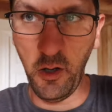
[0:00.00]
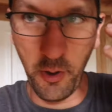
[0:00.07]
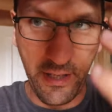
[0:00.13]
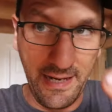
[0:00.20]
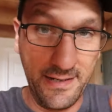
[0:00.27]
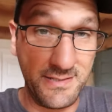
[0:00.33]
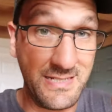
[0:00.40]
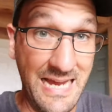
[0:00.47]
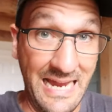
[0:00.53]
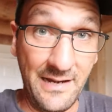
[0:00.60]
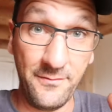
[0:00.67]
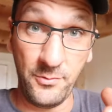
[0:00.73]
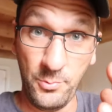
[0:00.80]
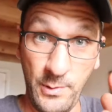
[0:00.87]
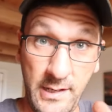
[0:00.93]
okay, it's
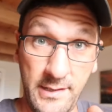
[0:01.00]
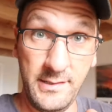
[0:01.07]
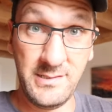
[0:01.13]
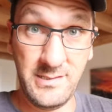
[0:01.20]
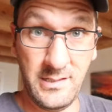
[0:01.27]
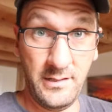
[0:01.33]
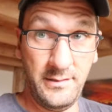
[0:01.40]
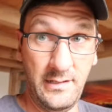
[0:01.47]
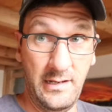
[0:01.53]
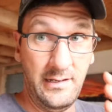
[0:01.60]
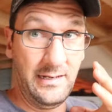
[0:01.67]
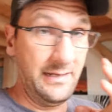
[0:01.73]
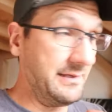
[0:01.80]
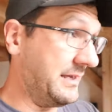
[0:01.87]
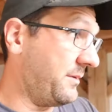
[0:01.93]
kind of a rainy Sunday,
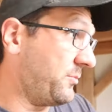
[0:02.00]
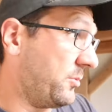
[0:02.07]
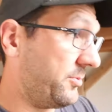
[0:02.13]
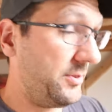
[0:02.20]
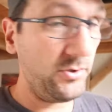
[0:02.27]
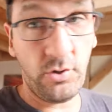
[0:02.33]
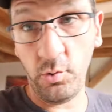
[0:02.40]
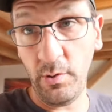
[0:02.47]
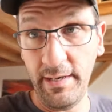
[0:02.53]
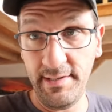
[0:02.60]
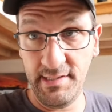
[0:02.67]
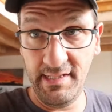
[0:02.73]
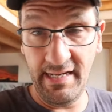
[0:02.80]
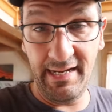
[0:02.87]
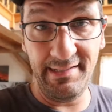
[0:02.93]
and I came up with a
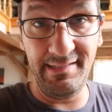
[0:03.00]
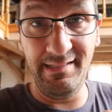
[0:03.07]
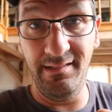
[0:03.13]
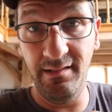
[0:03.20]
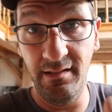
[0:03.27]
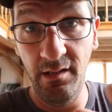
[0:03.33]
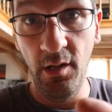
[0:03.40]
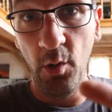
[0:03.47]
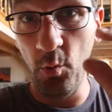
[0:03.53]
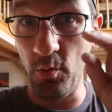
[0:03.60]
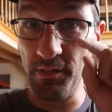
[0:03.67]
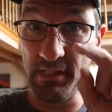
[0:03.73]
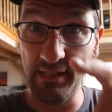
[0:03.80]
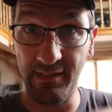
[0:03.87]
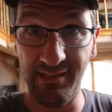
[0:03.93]
crazy idea.
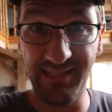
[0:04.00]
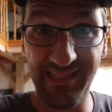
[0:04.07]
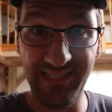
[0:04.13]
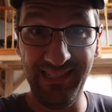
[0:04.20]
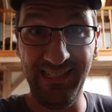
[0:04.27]
We're taking